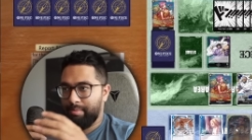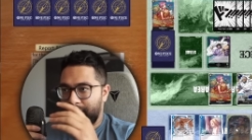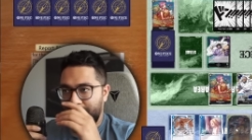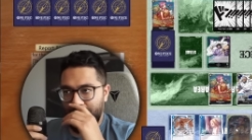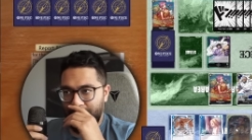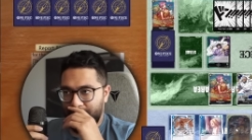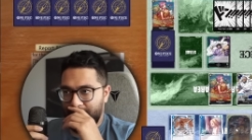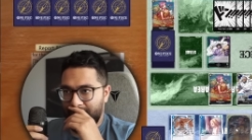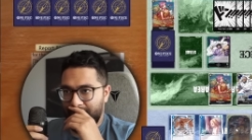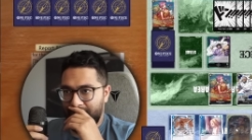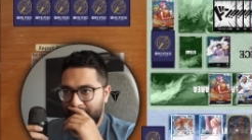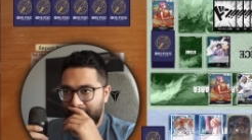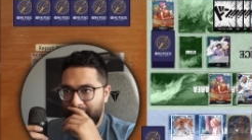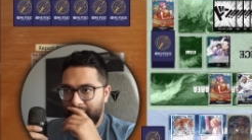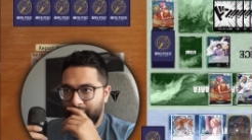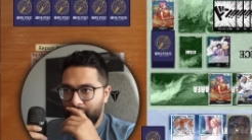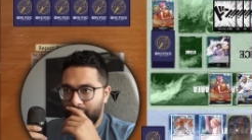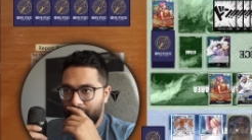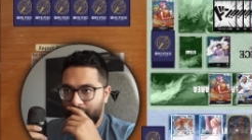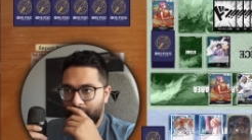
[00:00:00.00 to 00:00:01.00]
mentioned this in the
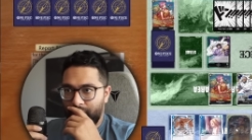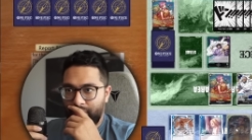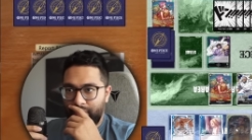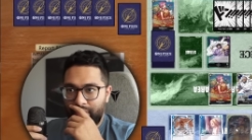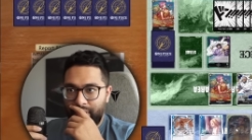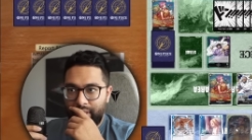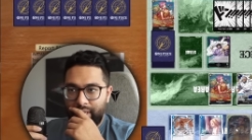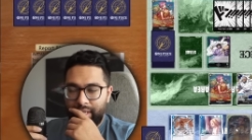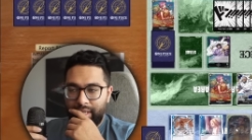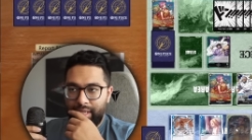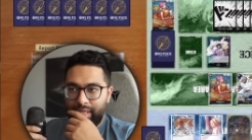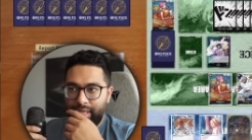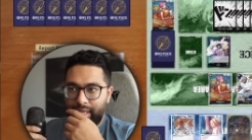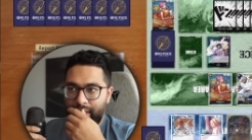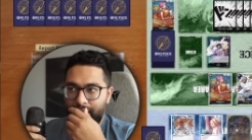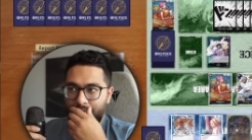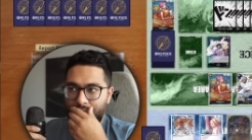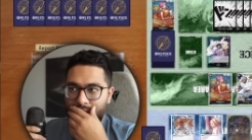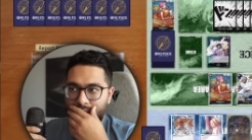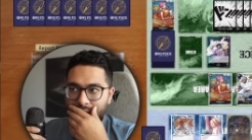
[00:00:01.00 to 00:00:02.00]
intro,
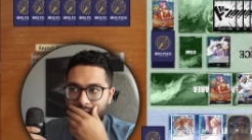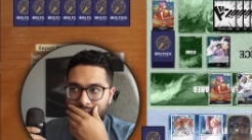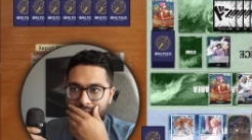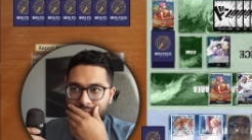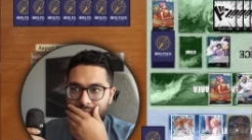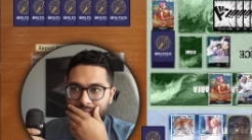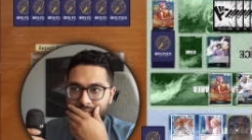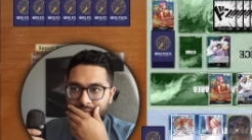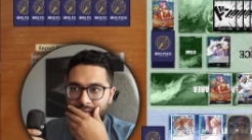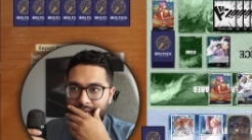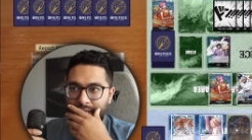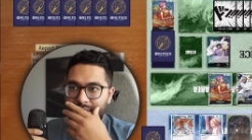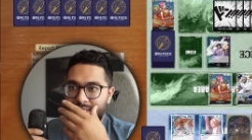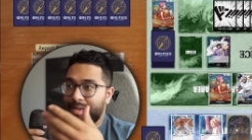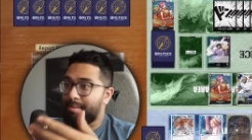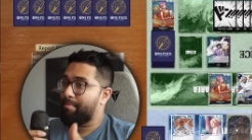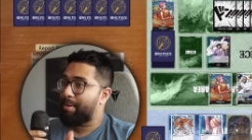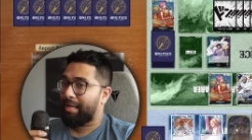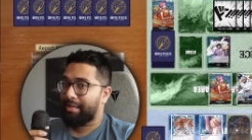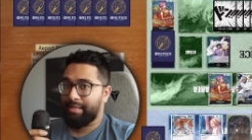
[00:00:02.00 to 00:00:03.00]
is it's
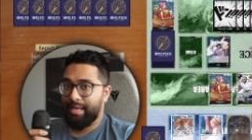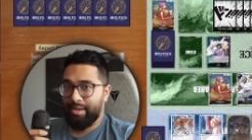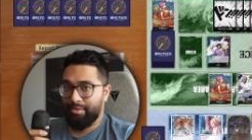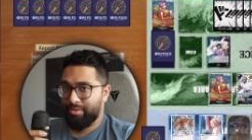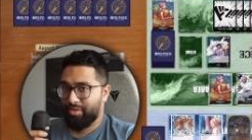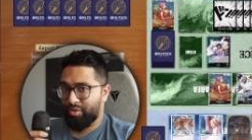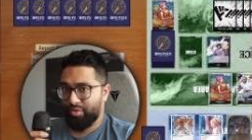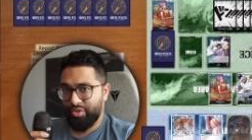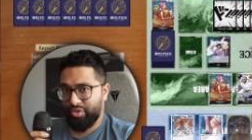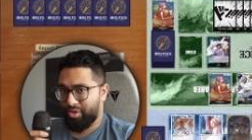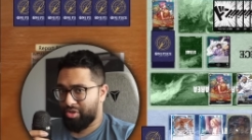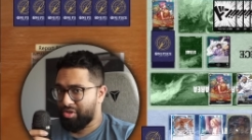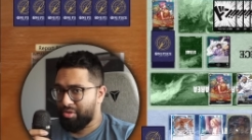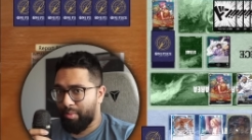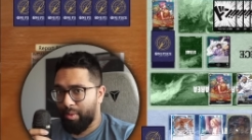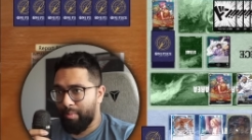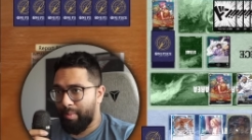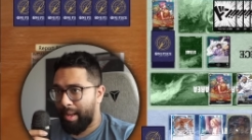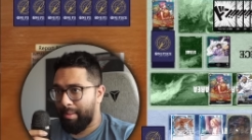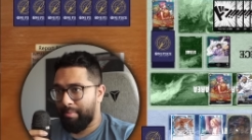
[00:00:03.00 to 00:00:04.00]
impel down, so it's
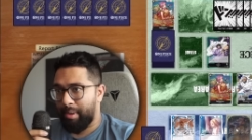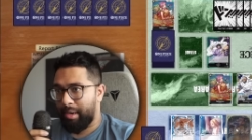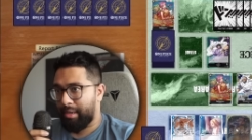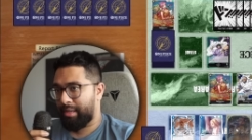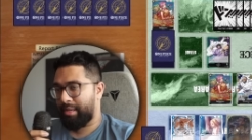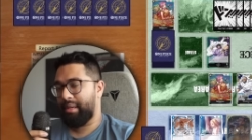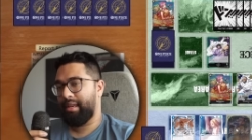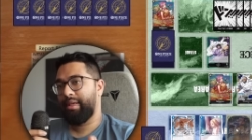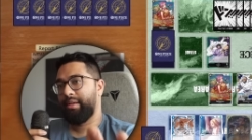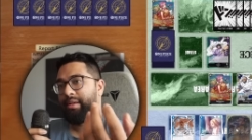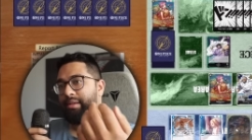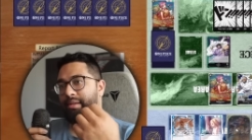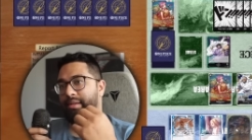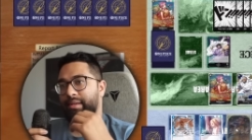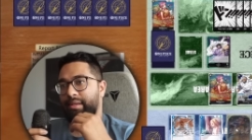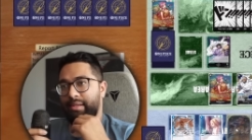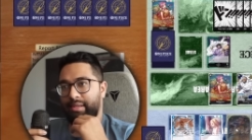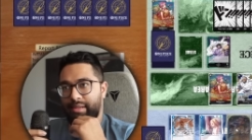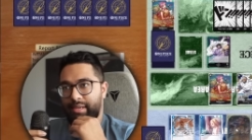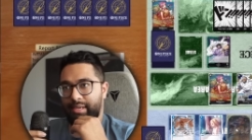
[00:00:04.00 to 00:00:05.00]
searchable by buggy.
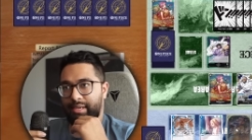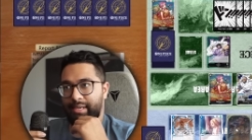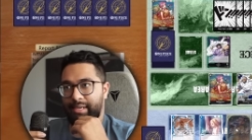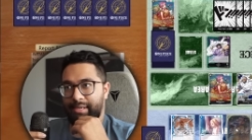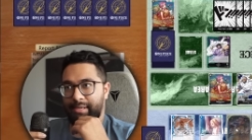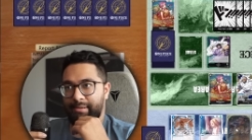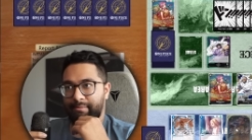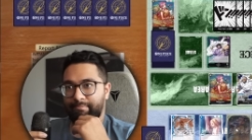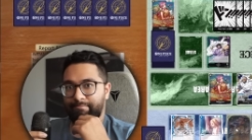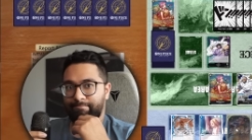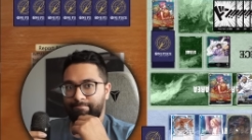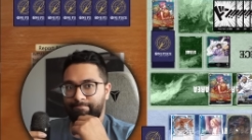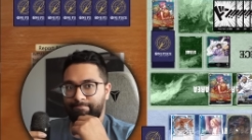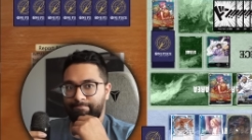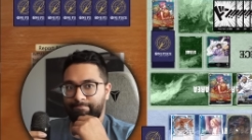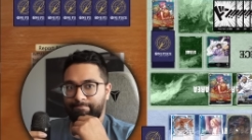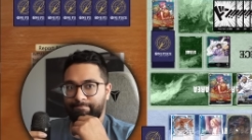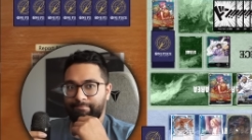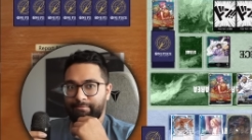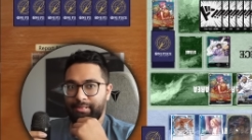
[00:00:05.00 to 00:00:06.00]
Um,
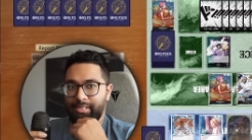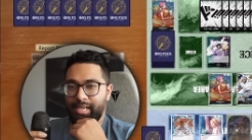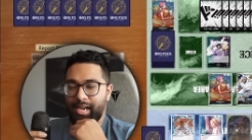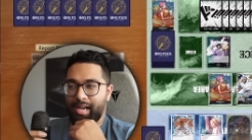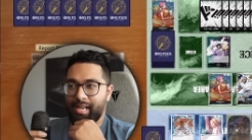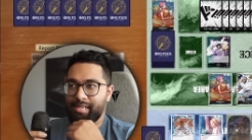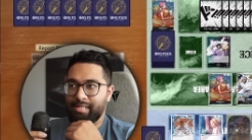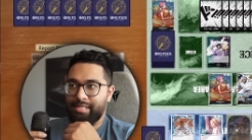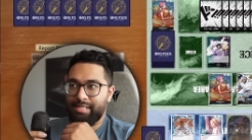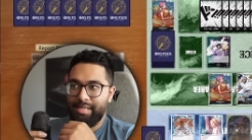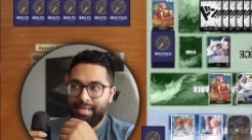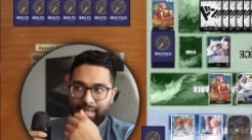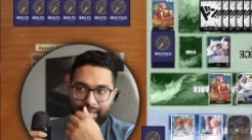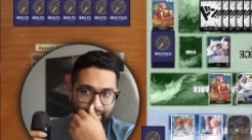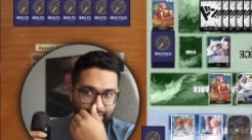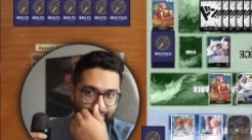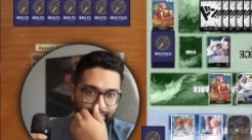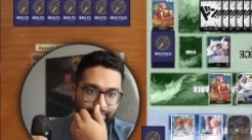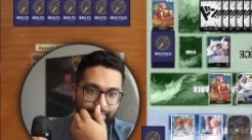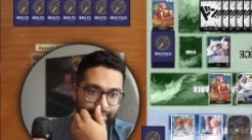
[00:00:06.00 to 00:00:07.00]
it's kind of
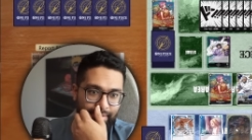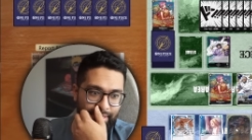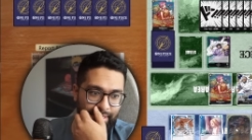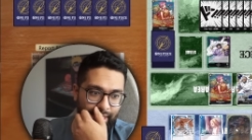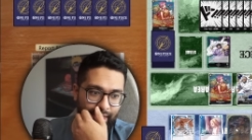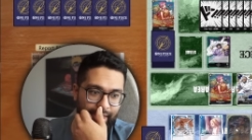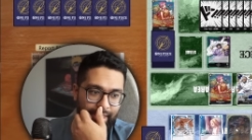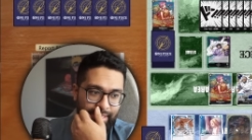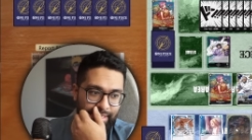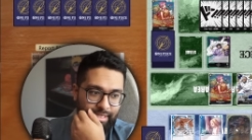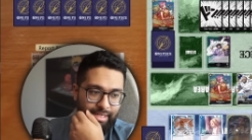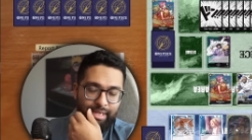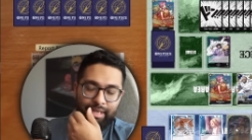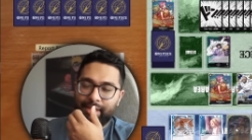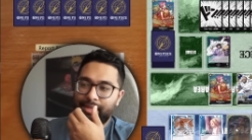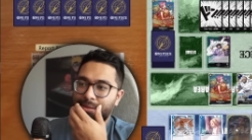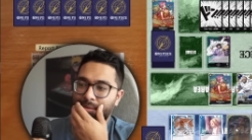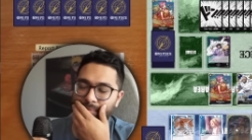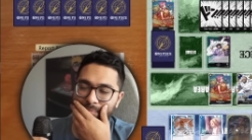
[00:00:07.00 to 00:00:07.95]
sick. It's kind of sick.